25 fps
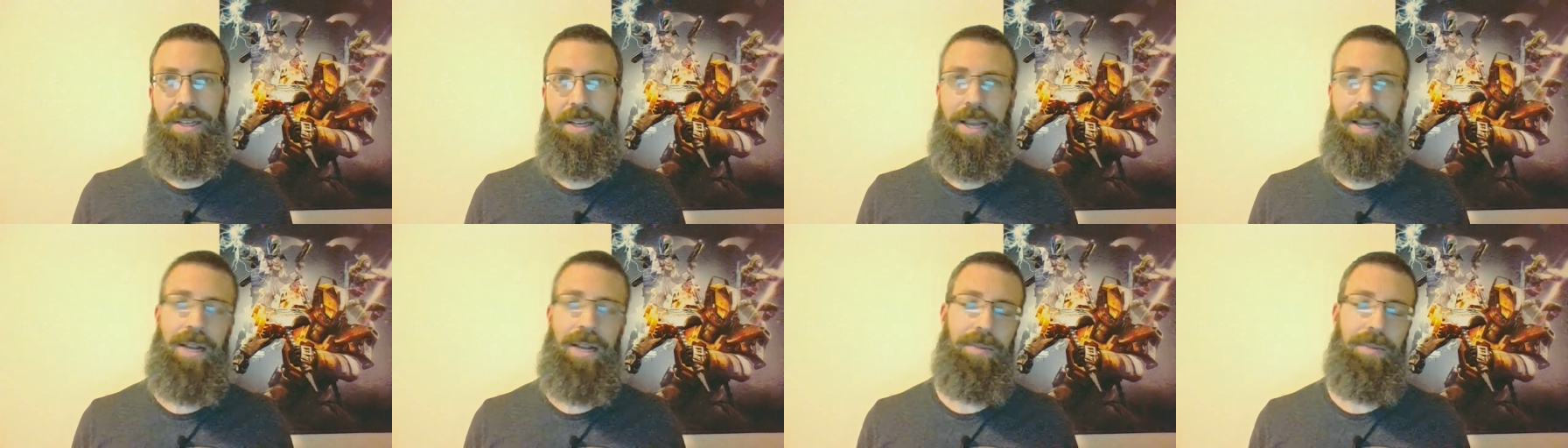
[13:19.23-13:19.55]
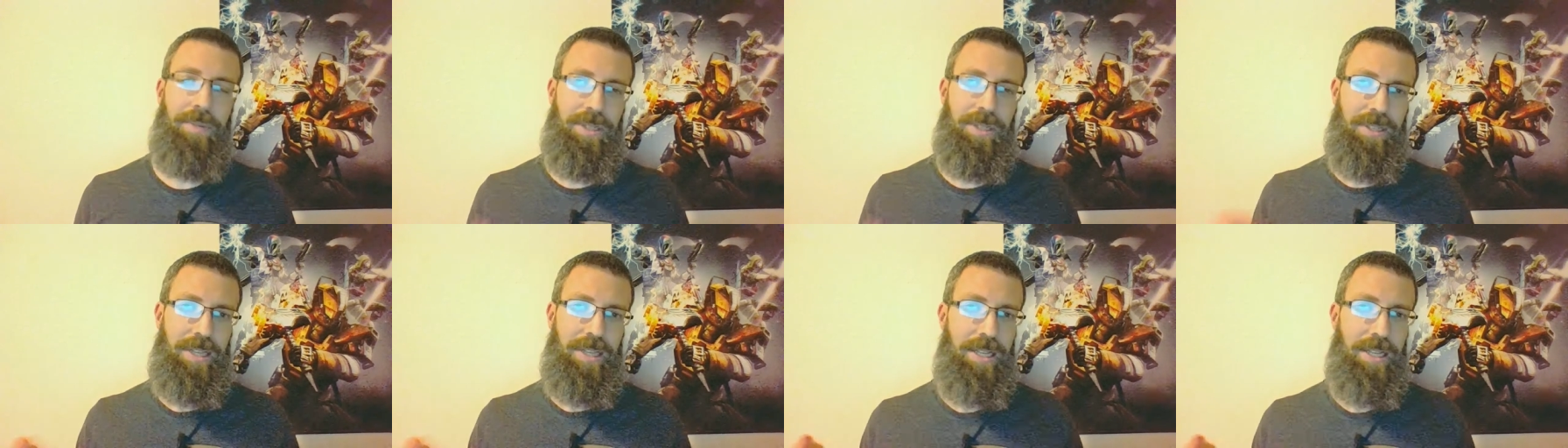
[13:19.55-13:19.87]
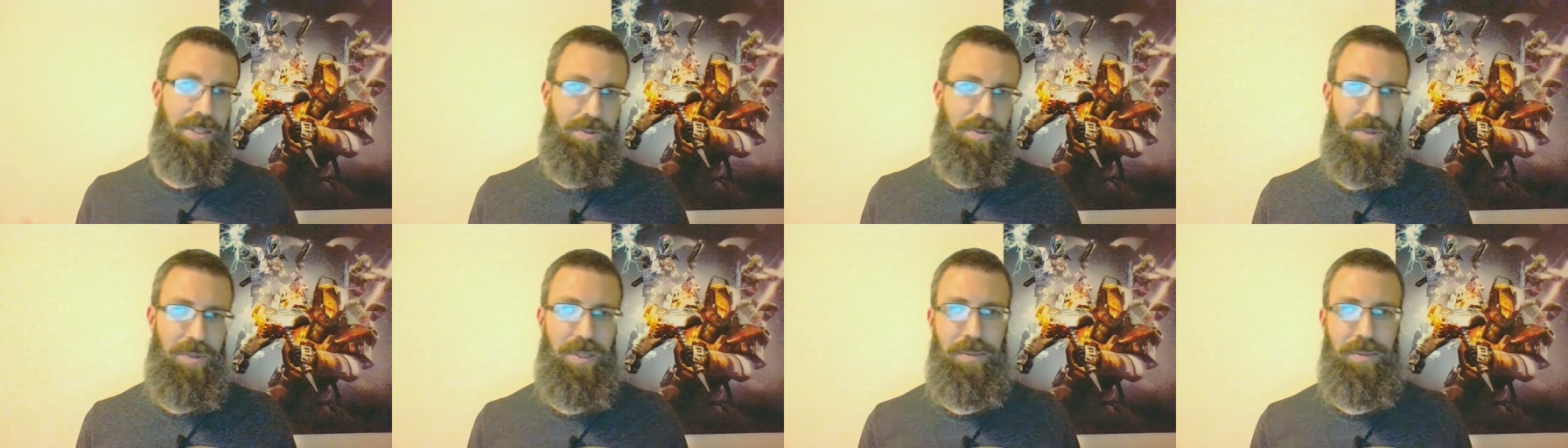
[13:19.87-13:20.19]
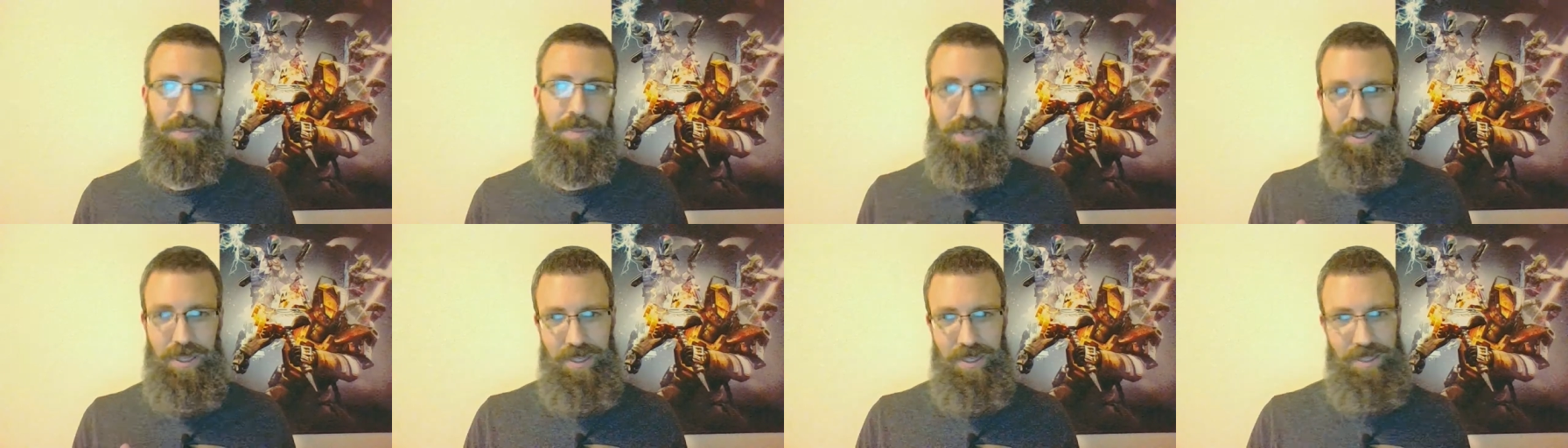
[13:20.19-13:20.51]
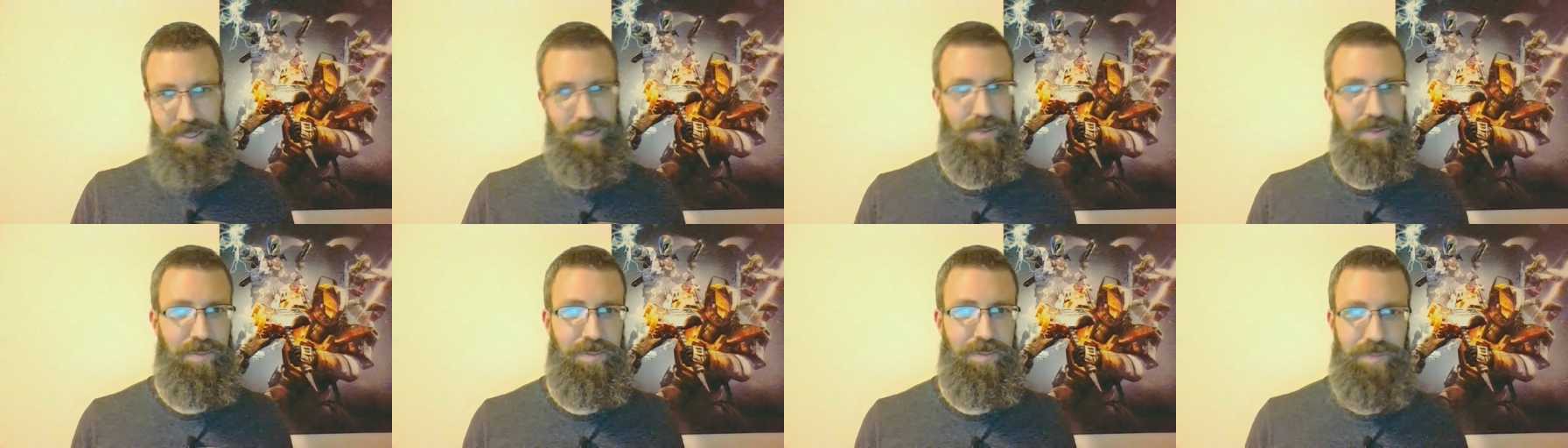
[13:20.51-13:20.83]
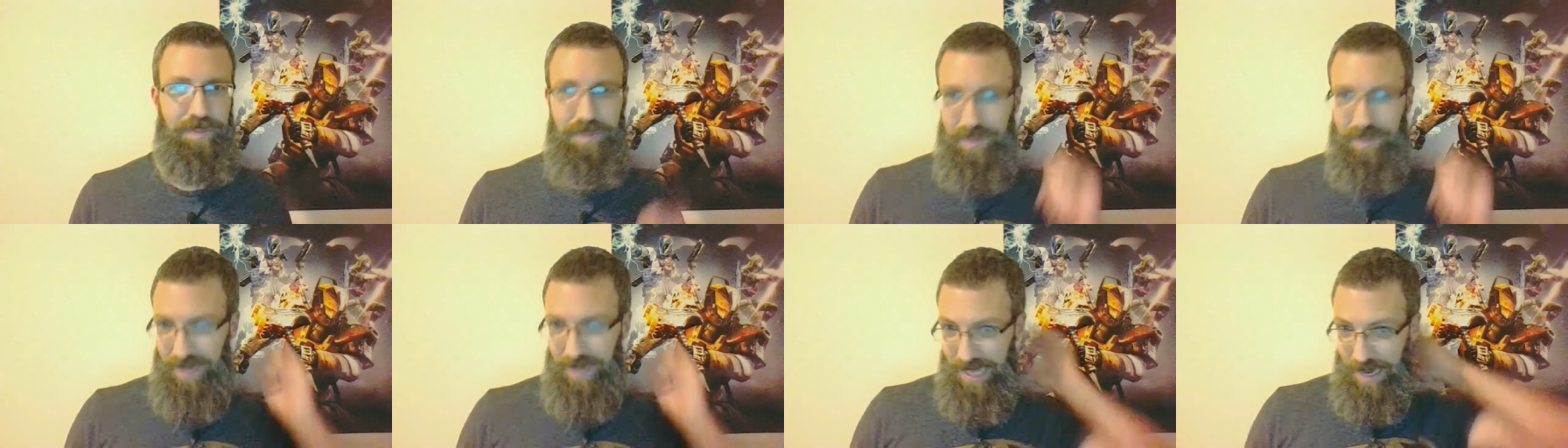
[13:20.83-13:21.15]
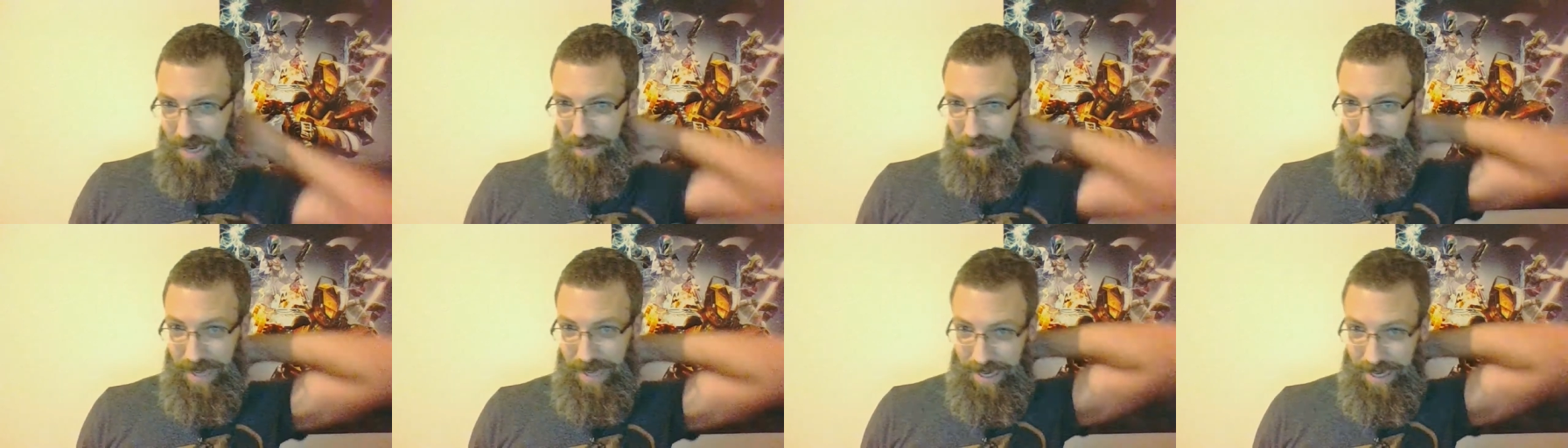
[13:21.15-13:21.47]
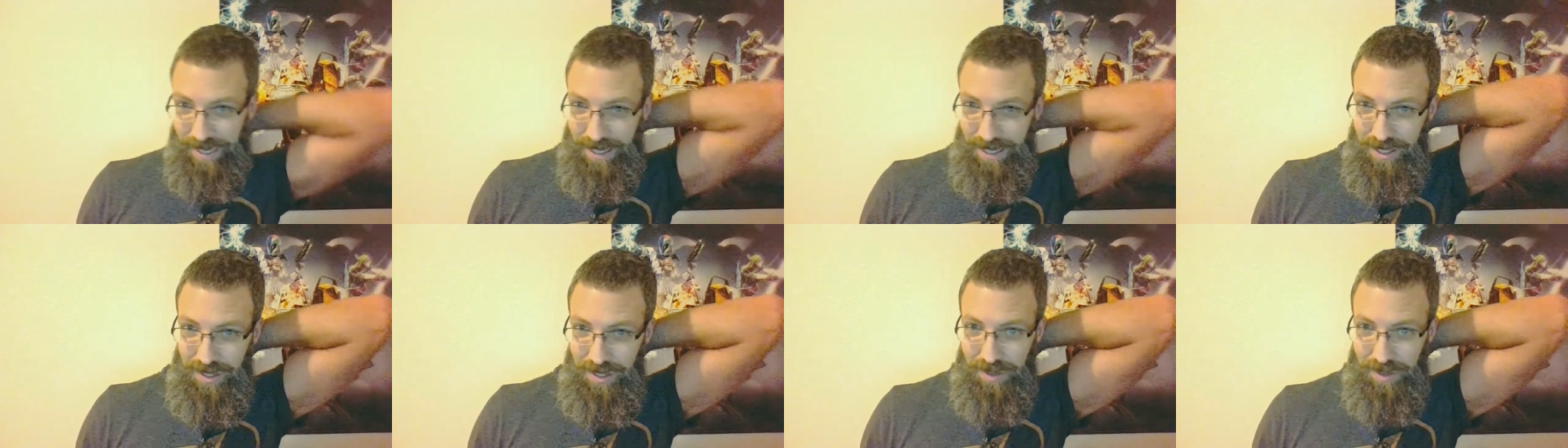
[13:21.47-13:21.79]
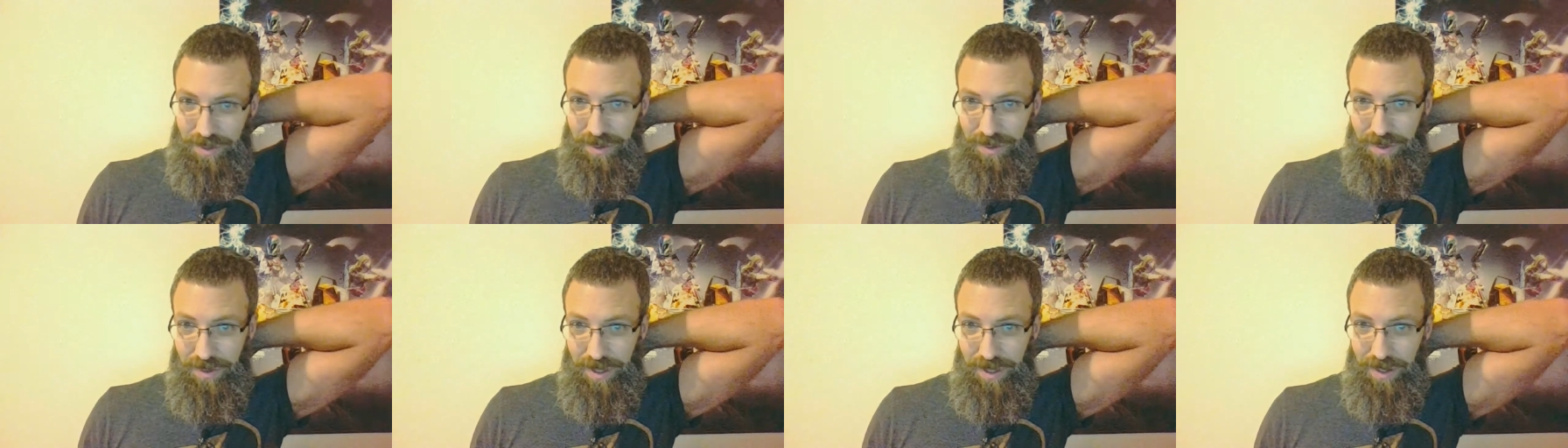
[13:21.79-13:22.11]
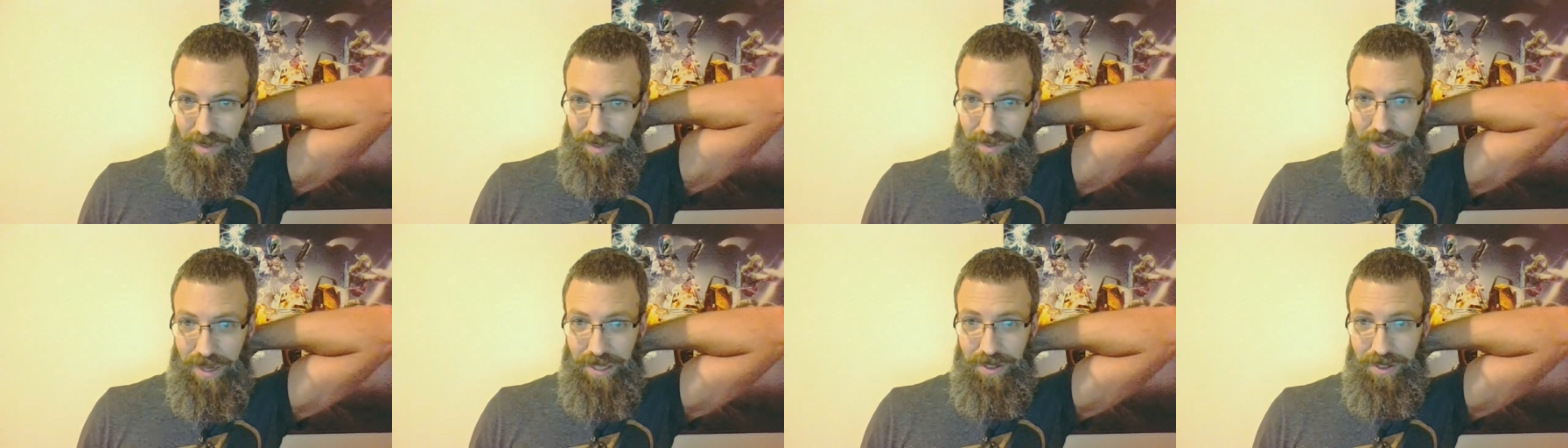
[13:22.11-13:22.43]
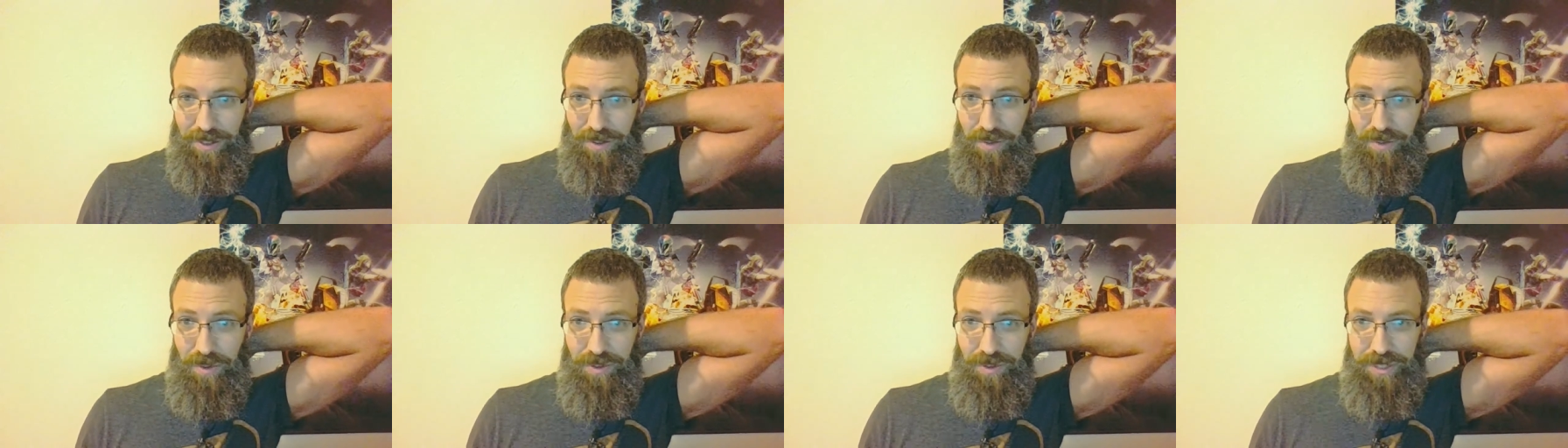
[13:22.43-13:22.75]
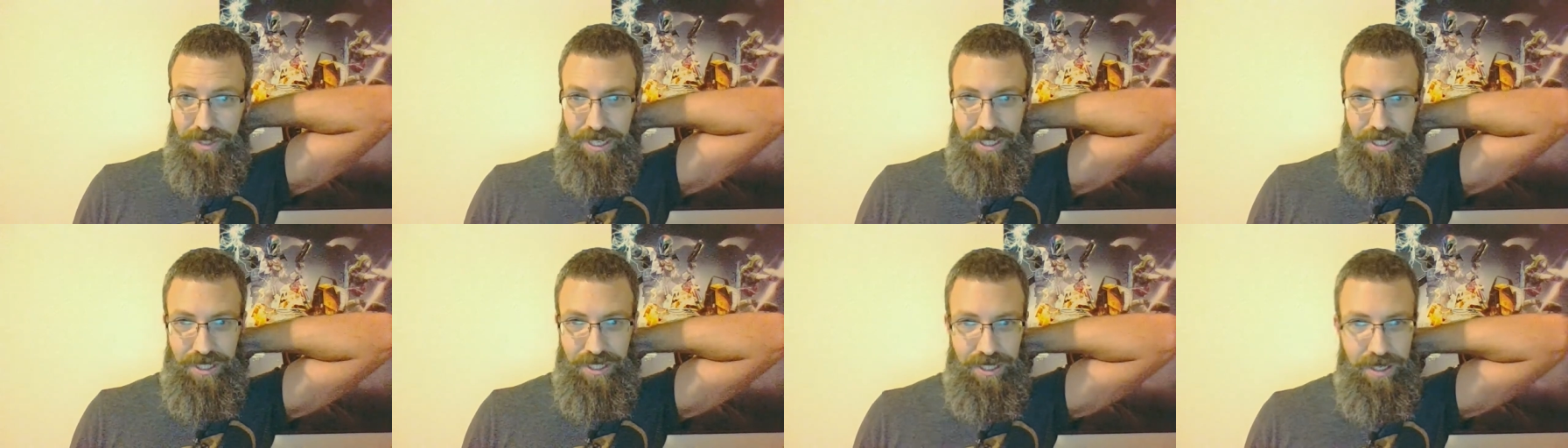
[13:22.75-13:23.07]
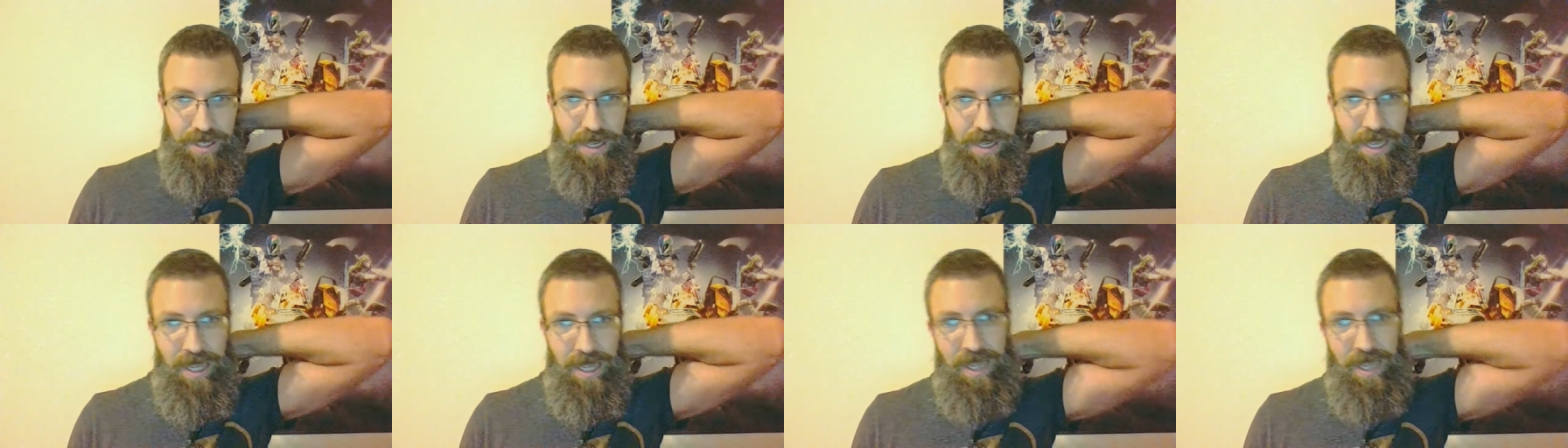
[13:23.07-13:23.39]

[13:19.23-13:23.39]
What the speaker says: I kind of missed last week, but I'm getting back into a regular rotation.